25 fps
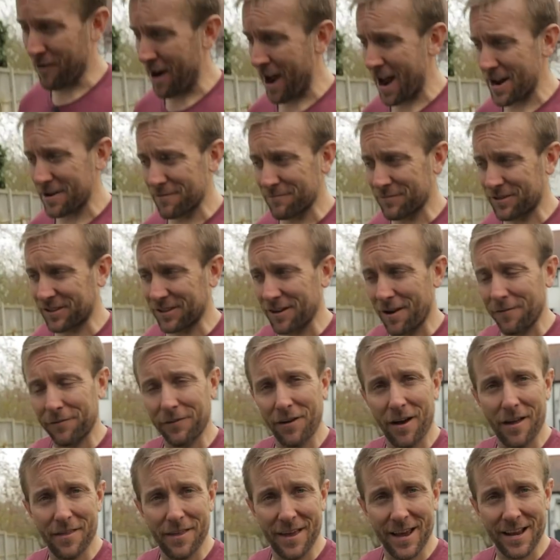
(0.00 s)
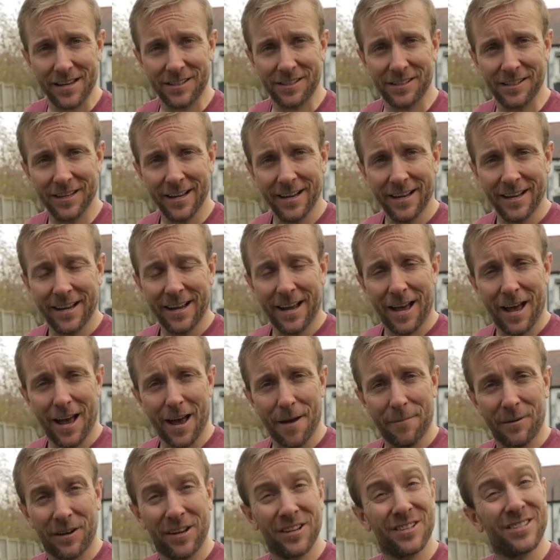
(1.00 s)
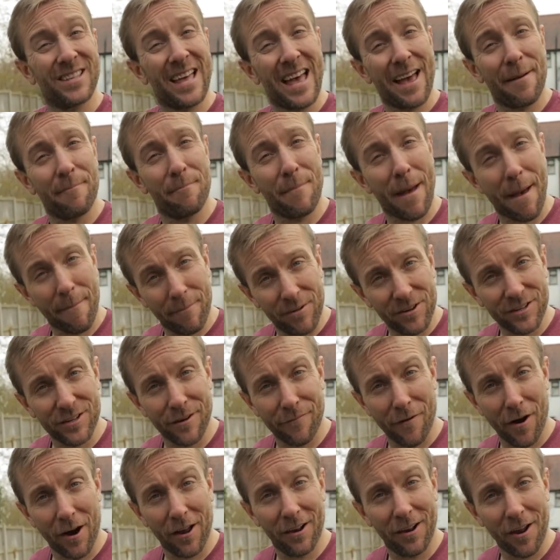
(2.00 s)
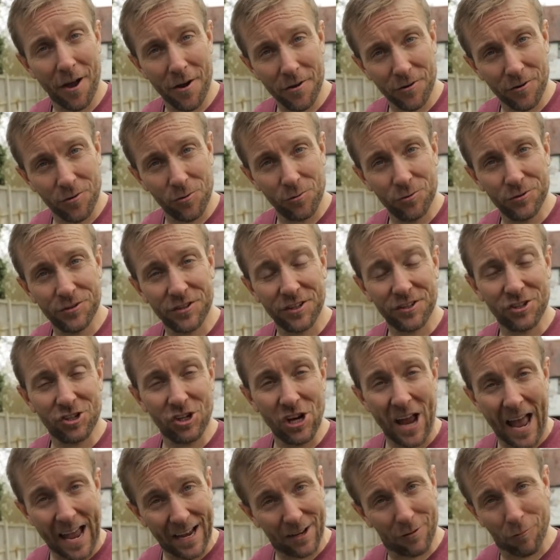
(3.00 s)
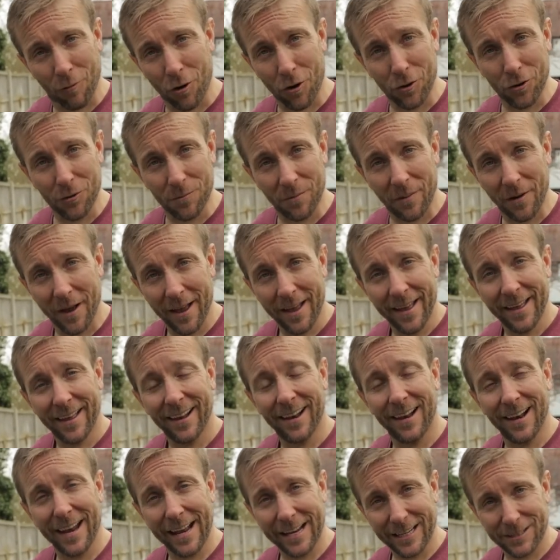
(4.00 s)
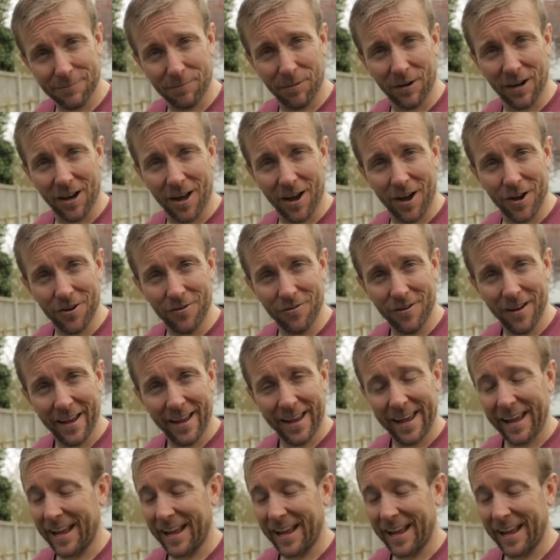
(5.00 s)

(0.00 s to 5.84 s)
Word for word: random stuff like this uh, because they're members of our locals chat group links below.